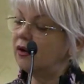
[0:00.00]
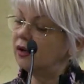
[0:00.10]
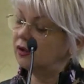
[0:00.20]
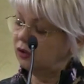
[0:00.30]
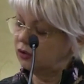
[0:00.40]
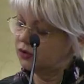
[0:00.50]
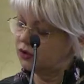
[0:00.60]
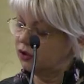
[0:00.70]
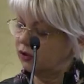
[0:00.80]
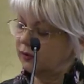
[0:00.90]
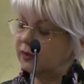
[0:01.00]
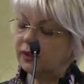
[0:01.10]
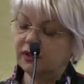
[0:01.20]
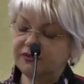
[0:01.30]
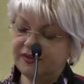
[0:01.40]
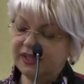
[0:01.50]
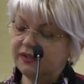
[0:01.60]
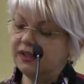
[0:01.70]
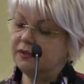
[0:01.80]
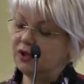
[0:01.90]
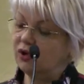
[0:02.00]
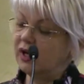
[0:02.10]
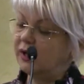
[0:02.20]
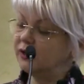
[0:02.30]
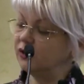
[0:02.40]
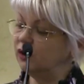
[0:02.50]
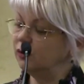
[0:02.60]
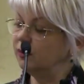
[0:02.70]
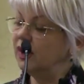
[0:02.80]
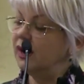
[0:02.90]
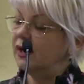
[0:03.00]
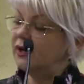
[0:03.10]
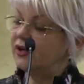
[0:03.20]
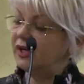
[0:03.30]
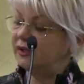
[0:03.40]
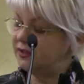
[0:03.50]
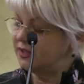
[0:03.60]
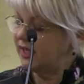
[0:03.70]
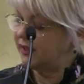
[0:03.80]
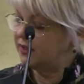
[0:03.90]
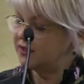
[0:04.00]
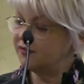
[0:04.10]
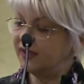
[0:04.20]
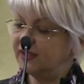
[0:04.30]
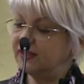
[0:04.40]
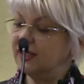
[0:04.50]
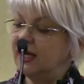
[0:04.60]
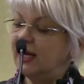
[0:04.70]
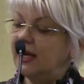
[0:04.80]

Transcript: uh, also uh, fatty myocardium, renal sinus fat,